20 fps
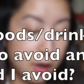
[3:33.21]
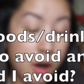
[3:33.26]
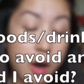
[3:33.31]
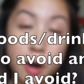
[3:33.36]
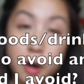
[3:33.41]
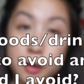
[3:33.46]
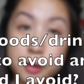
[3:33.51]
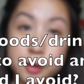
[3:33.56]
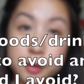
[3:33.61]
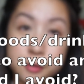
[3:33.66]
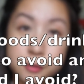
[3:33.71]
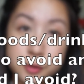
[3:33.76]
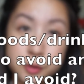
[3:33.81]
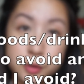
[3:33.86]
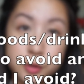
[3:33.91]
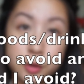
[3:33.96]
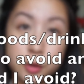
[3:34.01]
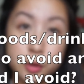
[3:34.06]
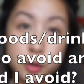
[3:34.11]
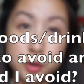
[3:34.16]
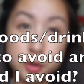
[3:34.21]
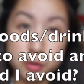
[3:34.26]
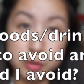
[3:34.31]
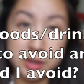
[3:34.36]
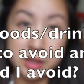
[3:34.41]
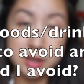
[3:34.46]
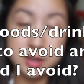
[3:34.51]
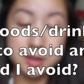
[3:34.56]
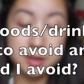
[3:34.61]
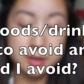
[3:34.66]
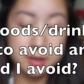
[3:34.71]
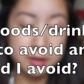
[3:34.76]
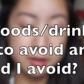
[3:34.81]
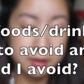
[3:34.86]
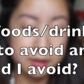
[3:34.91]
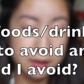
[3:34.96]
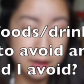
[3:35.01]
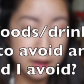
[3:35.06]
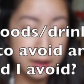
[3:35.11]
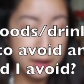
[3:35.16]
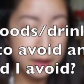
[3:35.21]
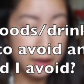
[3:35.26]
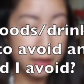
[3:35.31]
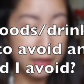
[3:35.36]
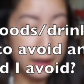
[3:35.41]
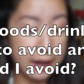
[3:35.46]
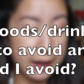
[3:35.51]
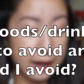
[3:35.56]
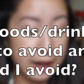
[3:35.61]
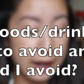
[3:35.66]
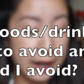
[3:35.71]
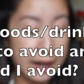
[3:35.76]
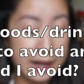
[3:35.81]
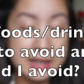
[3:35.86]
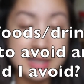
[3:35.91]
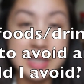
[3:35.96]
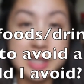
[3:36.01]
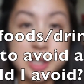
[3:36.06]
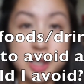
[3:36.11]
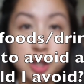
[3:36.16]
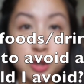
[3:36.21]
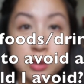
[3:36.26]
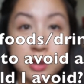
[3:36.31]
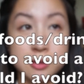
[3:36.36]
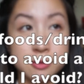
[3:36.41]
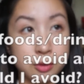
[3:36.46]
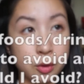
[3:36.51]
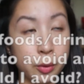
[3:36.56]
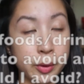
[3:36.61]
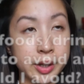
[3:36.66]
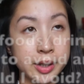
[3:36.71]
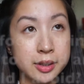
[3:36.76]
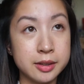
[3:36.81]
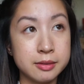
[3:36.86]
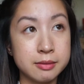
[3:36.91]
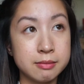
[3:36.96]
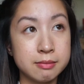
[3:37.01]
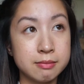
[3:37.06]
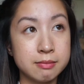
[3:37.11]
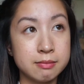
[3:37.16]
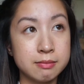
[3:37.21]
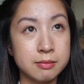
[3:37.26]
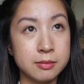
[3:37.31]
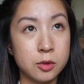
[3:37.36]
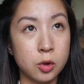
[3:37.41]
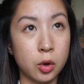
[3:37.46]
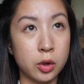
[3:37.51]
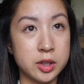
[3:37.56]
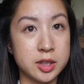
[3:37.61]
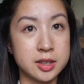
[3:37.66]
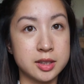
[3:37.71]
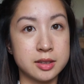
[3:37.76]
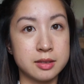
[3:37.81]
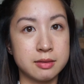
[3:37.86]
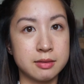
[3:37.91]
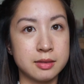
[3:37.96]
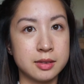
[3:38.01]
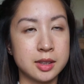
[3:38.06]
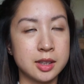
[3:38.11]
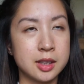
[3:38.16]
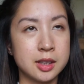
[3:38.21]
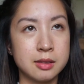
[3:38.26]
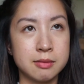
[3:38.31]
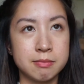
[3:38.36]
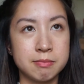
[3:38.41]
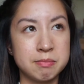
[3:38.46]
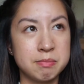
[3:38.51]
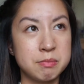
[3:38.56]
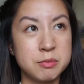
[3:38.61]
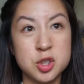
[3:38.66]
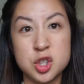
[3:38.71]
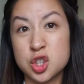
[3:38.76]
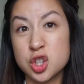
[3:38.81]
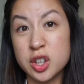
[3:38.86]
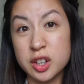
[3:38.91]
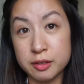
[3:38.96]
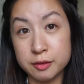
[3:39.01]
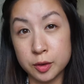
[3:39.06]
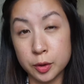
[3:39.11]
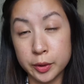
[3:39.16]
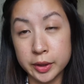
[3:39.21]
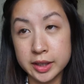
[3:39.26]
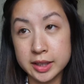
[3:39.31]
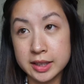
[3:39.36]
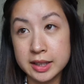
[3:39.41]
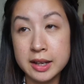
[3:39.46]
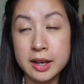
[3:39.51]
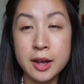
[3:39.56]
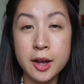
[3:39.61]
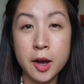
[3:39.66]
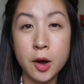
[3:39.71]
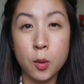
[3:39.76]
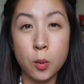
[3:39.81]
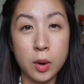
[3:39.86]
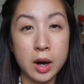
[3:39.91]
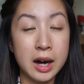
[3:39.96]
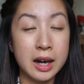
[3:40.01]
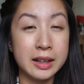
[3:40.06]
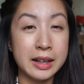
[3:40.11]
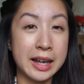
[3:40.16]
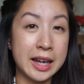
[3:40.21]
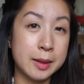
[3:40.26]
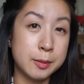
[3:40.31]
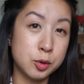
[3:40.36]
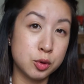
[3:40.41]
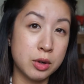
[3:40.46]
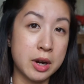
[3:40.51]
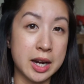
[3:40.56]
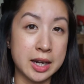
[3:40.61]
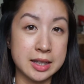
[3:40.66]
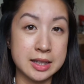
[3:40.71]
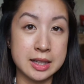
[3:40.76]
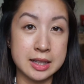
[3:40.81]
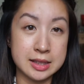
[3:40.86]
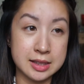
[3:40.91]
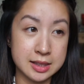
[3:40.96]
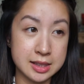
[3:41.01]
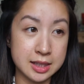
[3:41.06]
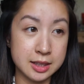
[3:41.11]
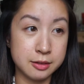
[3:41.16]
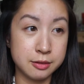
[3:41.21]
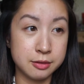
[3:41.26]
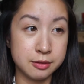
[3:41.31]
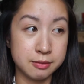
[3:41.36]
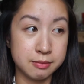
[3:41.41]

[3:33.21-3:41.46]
Are there food or drinks that I need to avoid or just should avoid while I am trying to conceive?